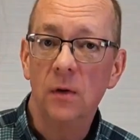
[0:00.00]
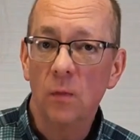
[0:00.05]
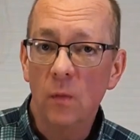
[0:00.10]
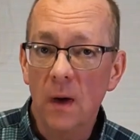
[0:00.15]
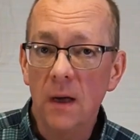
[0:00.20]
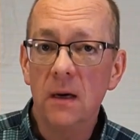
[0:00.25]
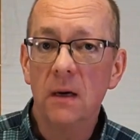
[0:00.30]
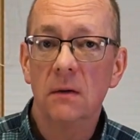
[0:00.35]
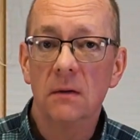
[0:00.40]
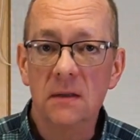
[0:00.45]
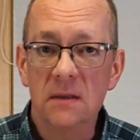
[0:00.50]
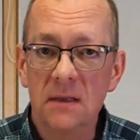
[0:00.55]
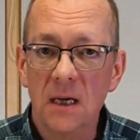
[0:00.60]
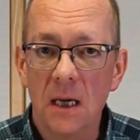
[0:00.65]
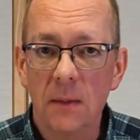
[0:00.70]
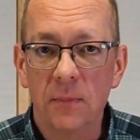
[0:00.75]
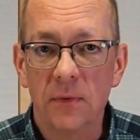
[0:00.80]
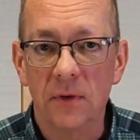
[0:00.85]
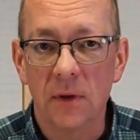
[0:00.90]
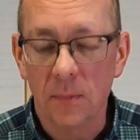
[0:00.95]
you went out and
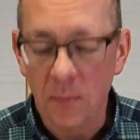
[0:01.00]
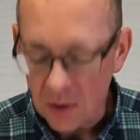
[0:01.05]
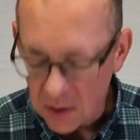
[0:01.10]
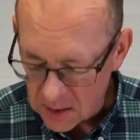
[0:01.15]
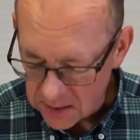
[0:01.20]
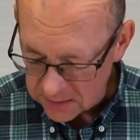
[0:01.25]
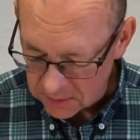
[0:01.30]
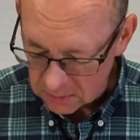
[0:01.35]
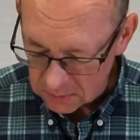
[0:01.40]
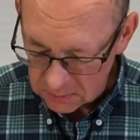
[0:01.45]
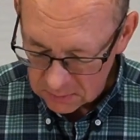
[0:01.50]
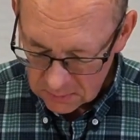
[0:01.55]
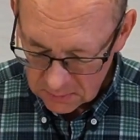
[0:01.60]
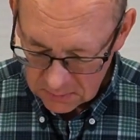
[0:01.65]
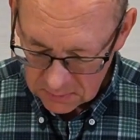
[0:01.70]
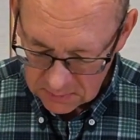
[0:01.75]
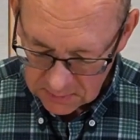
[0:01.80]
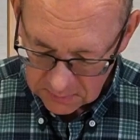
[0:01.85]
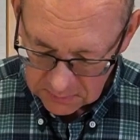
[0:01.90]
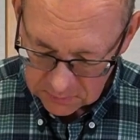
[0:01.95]
sampled the pile,
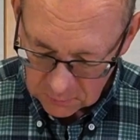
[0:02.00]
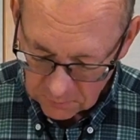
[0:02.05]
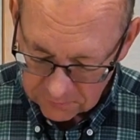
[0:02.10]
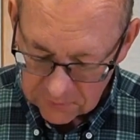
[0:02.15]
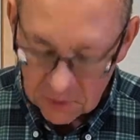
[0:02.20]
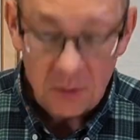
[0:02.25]
that was over